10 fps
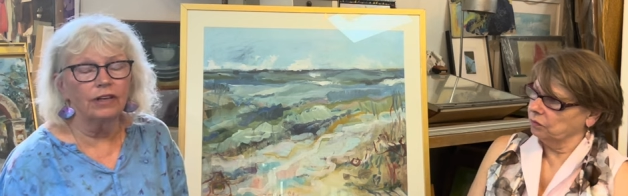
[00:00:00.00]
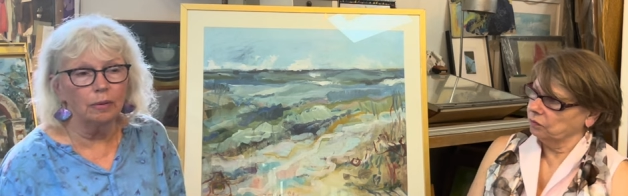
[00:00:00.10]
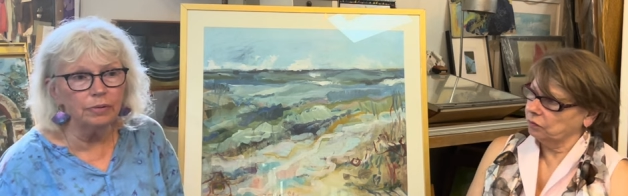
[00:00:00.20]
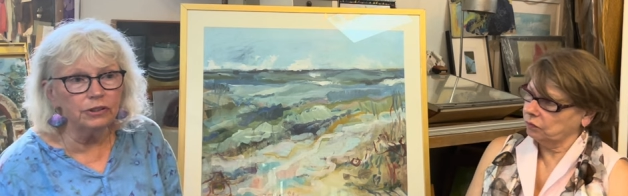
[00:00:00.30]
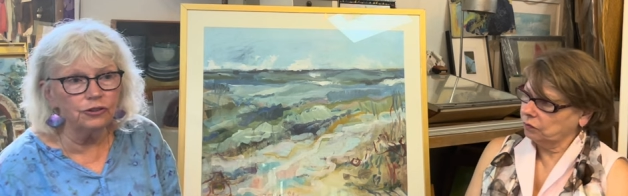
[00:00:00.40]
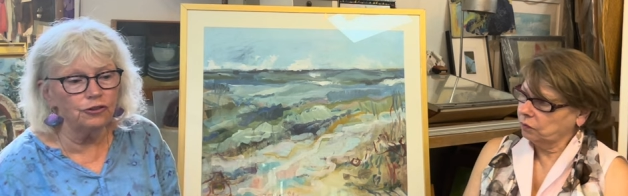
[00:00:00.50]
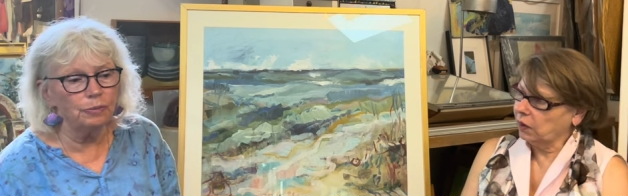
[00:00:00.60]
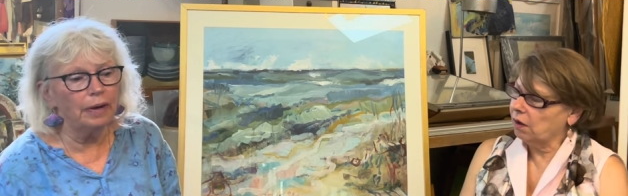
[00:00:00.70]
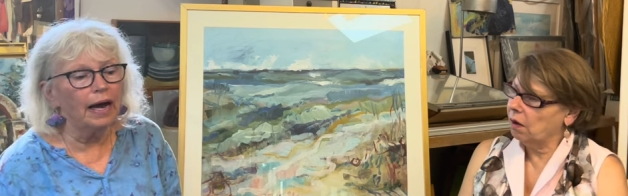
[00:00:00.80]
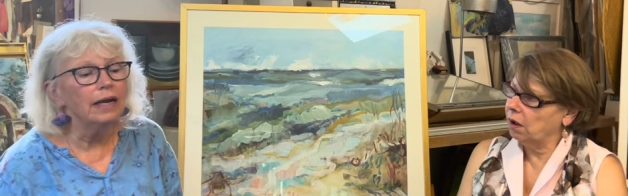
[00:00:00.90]
Speaker 1: not been to
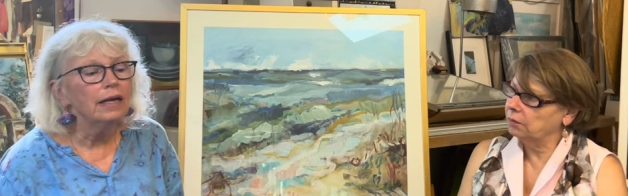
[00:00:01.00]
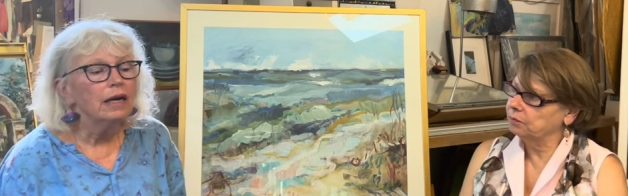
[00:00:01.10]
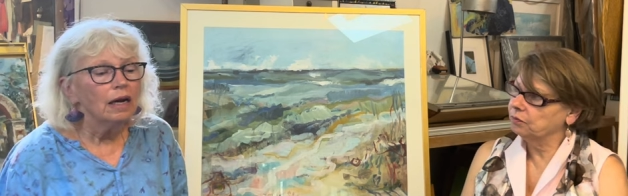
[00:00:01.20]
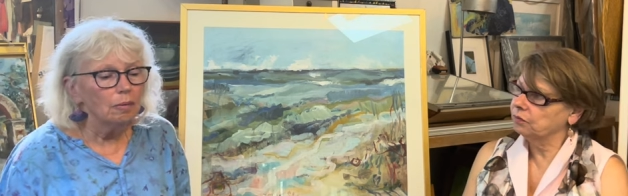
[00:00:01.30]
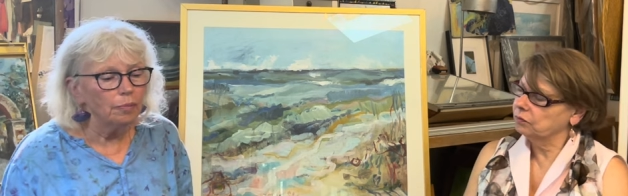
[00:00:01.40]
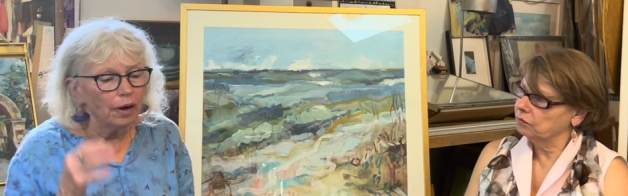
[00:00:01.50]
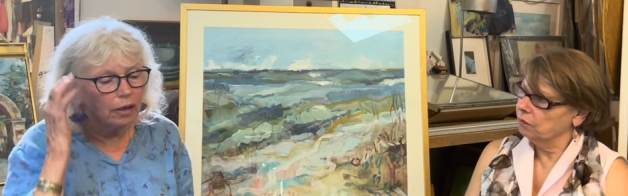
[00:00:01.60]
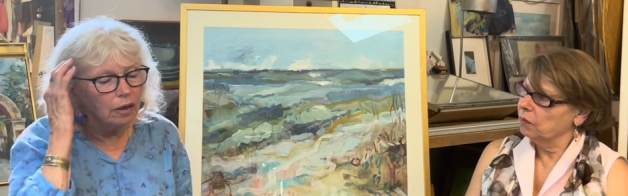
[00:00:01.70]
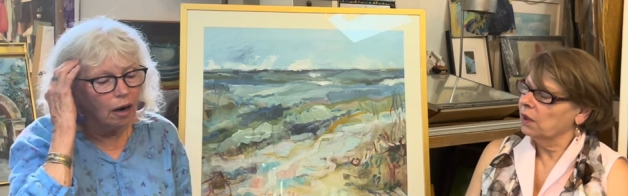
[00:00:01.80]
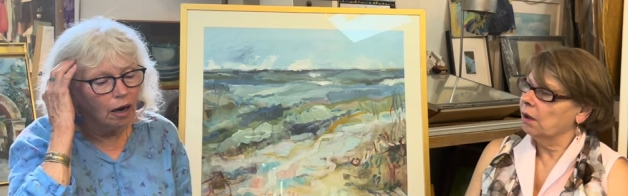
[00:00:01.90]
Tibet,
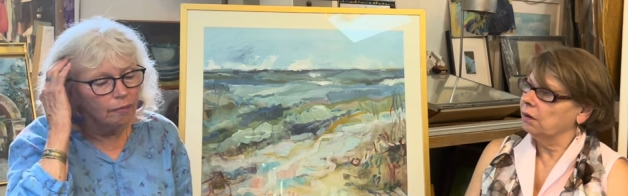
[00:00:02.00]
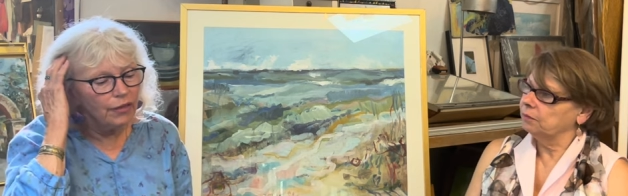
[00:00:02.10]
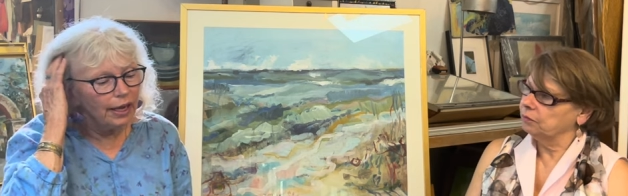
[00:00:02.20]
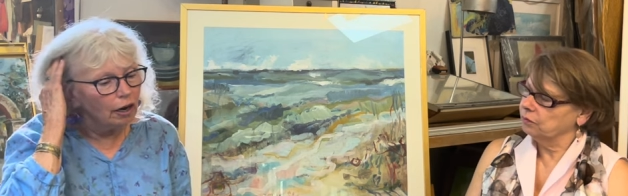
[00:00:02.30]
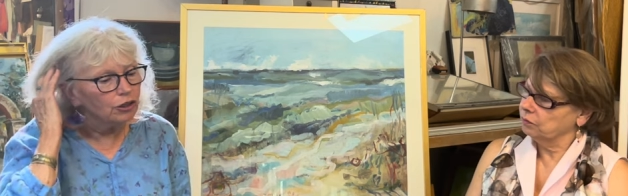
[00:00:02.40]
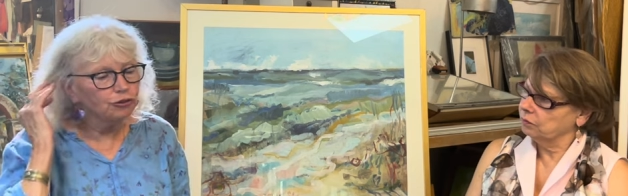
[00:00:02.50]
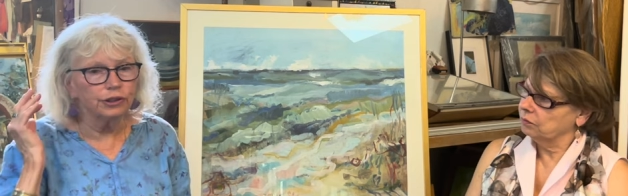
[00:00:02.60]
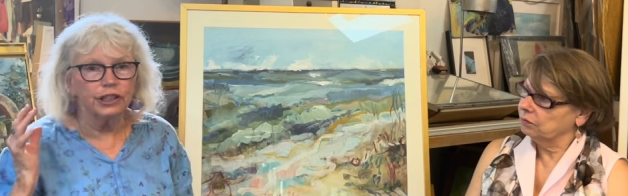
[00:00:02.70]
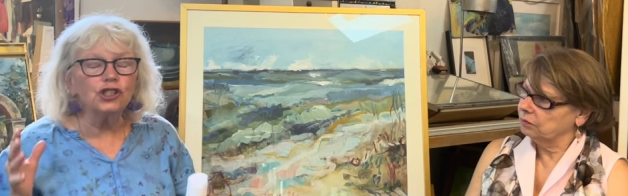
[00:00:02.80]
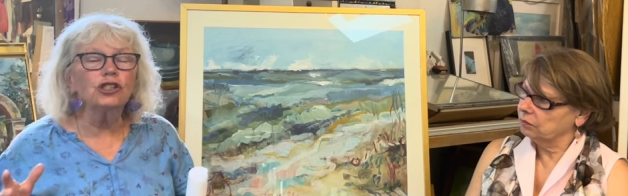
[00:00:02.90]
but um, they are
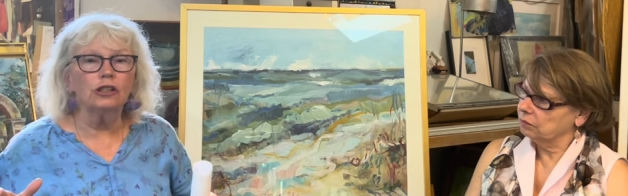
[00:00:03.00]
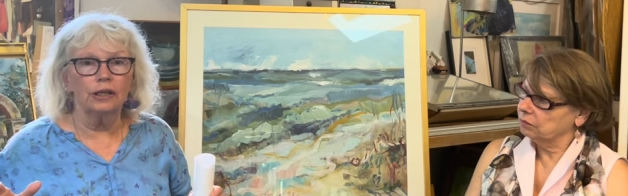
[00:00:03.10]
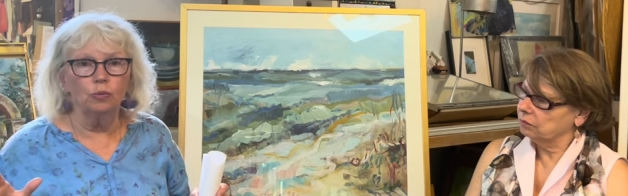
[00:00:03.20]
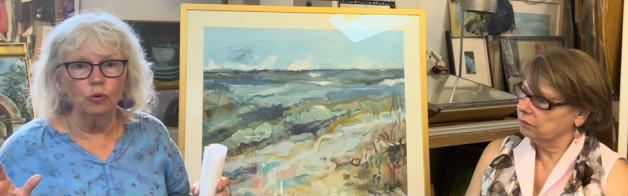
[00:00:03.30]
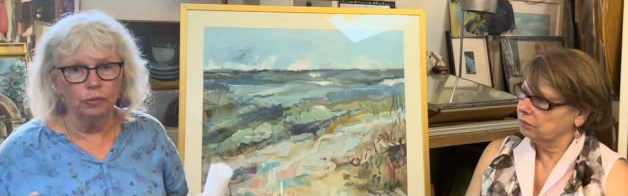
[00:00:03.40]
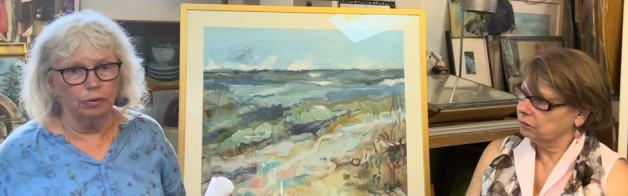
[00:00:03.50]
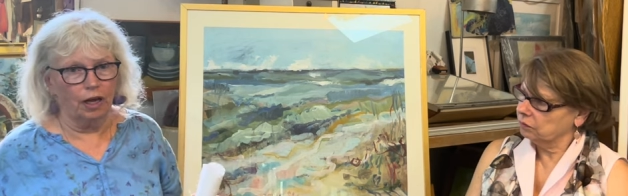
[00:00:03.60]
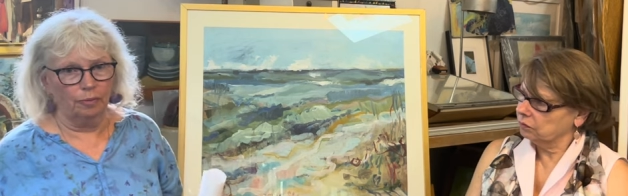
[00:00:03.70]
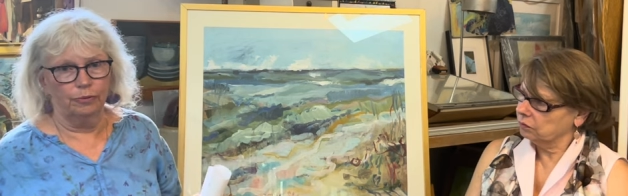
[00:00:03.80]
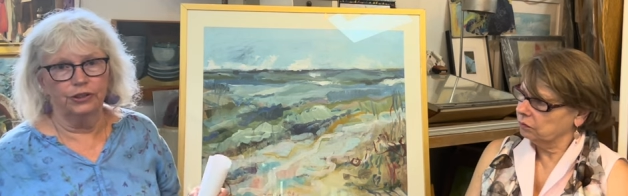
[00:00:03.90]
traditionally
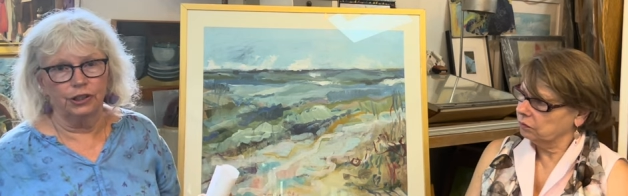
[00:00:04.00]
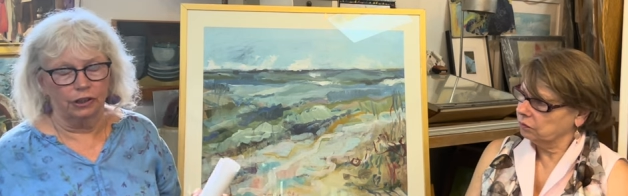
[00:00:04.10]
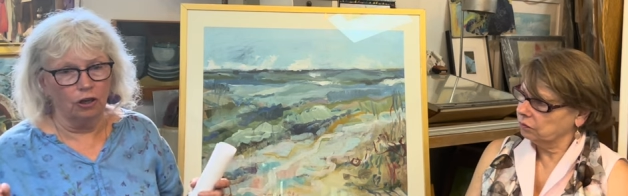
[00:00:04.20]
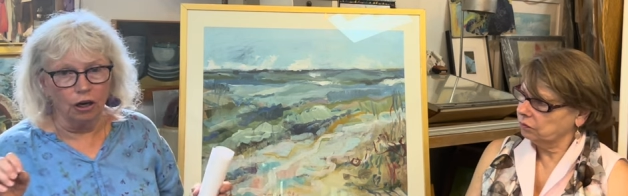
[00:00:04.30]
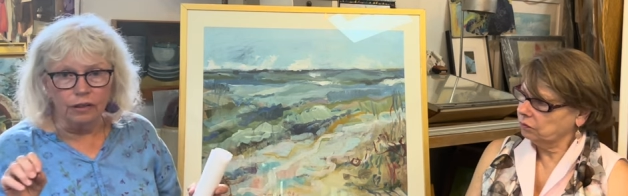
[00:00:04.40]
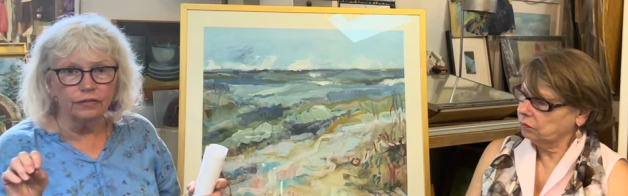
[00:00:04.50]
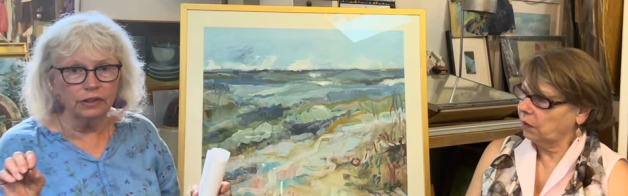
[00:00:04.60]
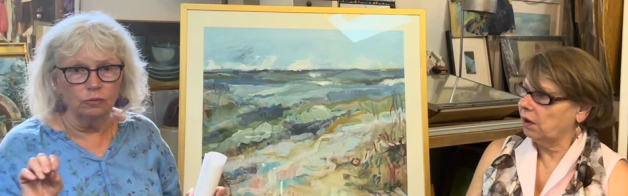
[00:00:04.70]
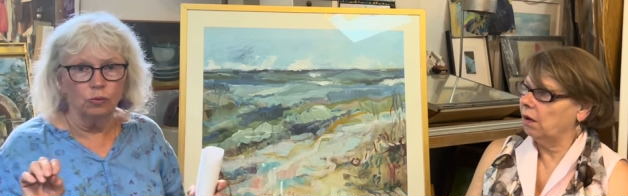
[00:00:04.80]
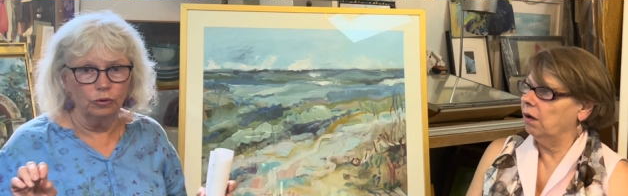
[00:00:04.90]
woodblock printed, carved
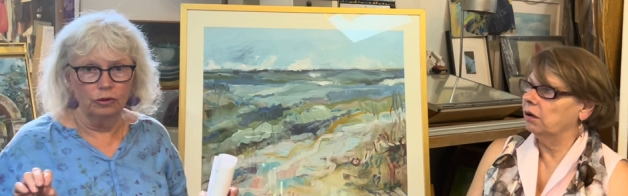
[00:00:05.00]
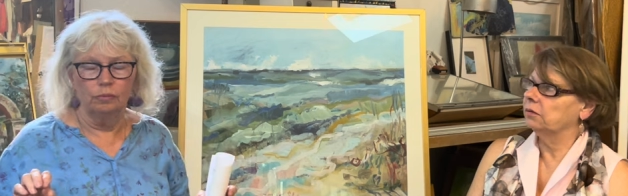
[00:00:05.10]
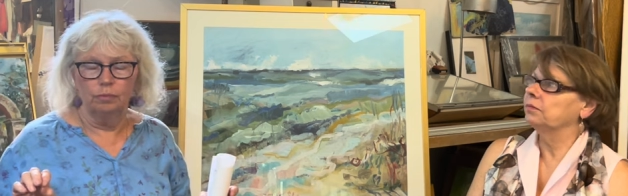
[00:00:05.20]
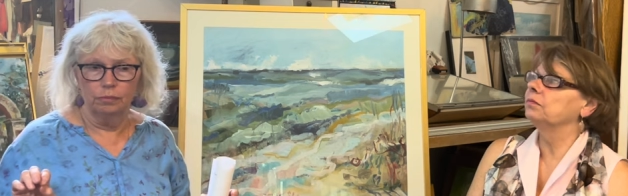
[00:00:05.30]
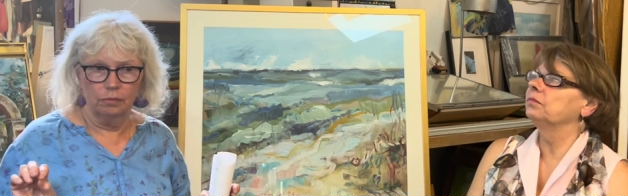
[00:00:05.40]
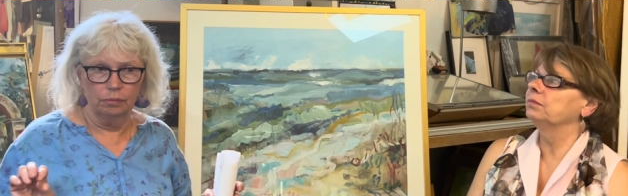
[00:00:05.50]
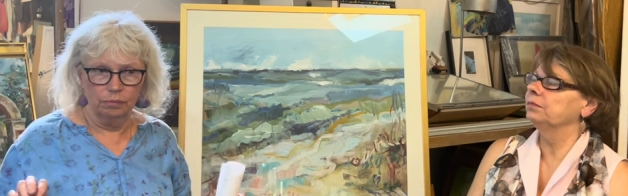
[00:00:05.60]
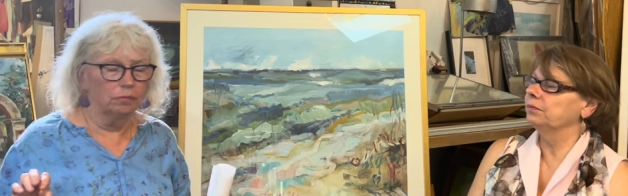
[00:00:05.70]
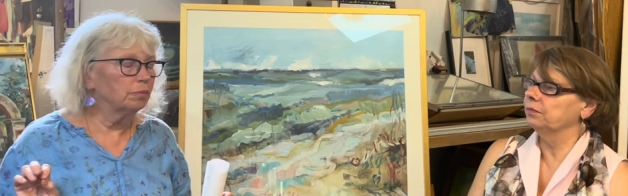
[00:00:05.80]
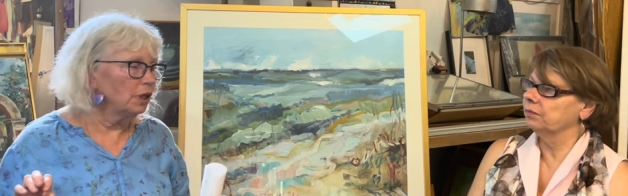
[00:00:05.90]
in wood
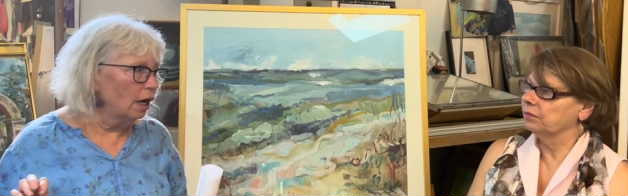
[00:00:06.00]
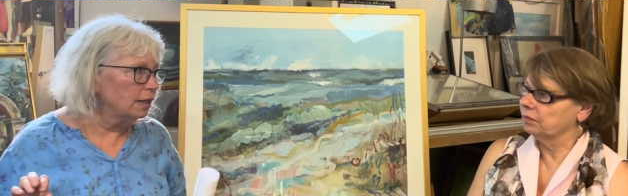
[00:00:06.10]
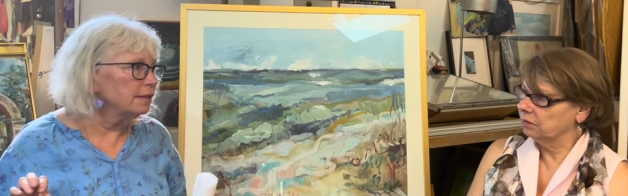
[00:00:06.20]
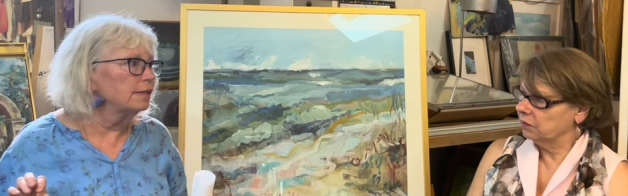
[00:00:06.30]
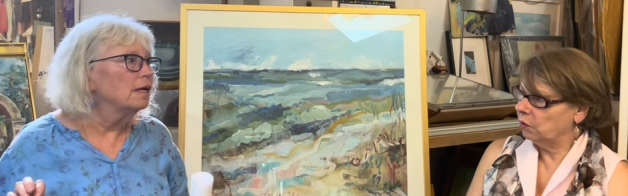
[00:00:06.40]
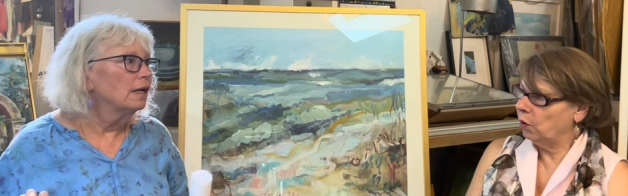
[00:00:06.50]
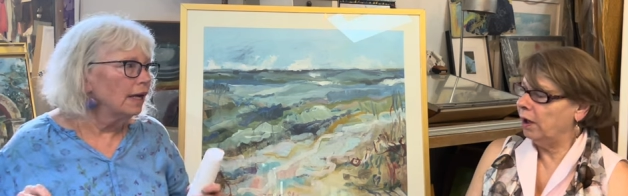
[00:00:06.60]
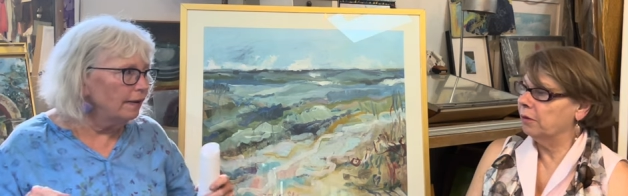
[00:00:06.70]
blocks, wow.